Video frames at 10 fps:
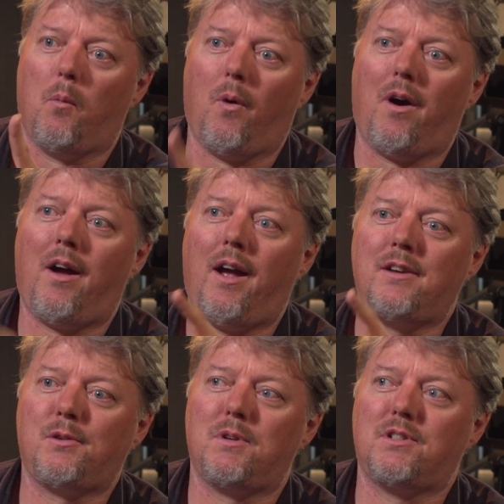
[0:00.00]

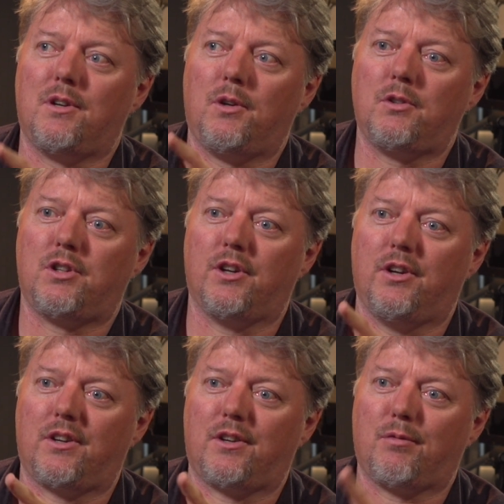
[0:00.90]
Why do we still
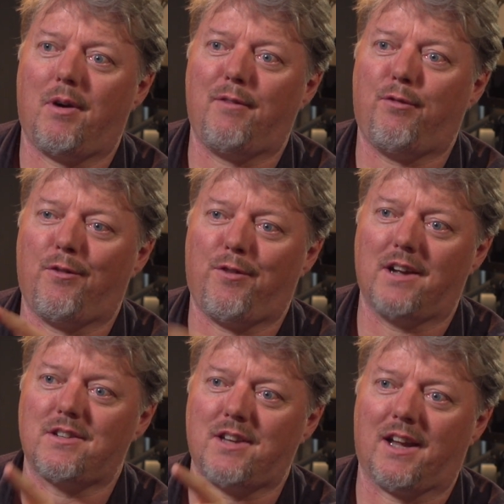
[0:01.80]
shoot 24
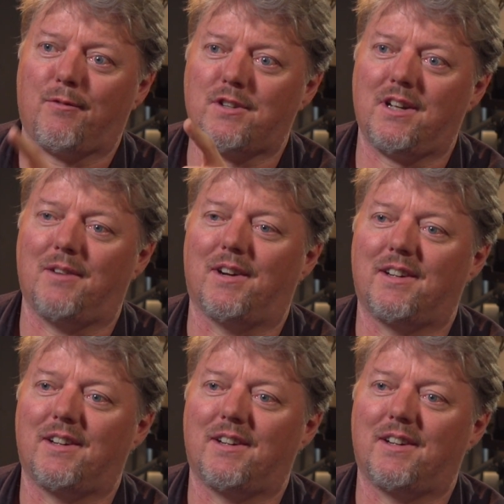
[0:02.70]
frames a second for cinema?